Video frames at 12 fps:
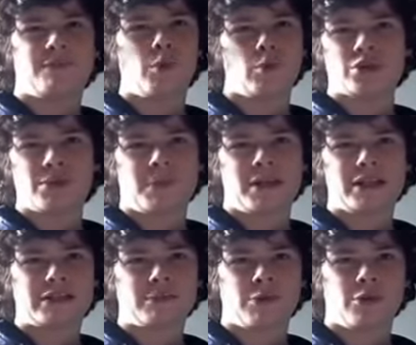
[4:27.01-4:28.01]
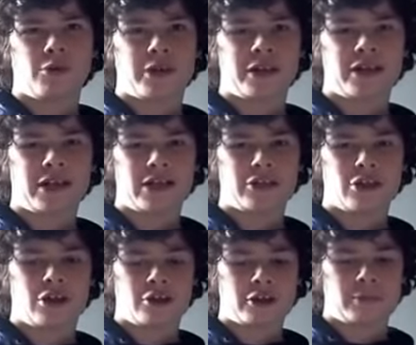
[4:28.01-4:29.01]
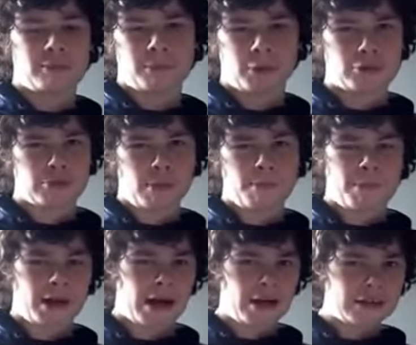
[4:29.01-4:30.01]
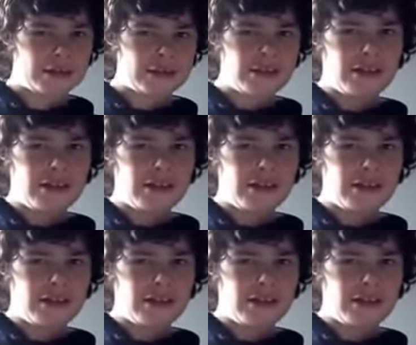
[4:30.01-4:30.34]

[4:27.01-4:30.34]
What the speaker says: 40 minutes for In the Night Garden, Postman Pat.